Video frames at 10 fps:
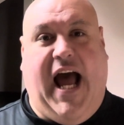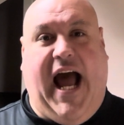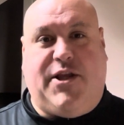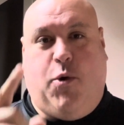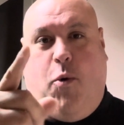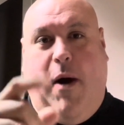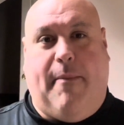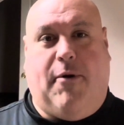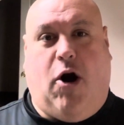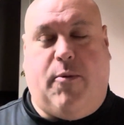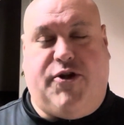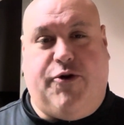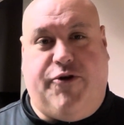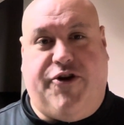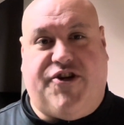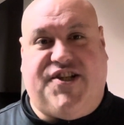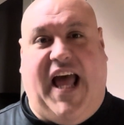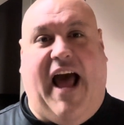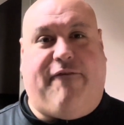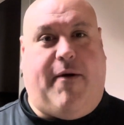I do a webinar with you and your
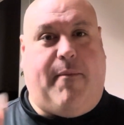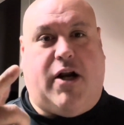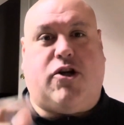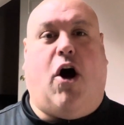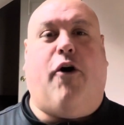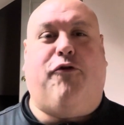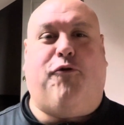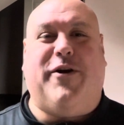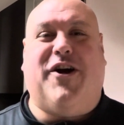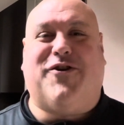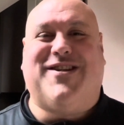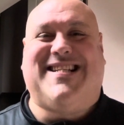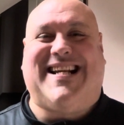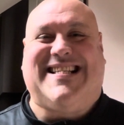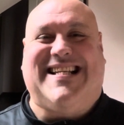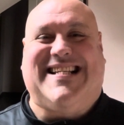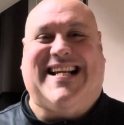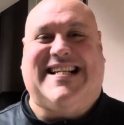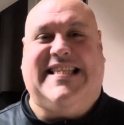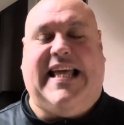staff. I'm on call
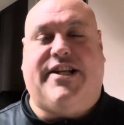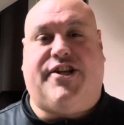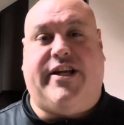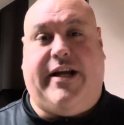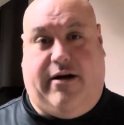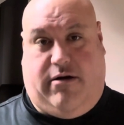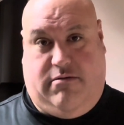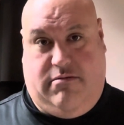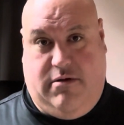366 days a year.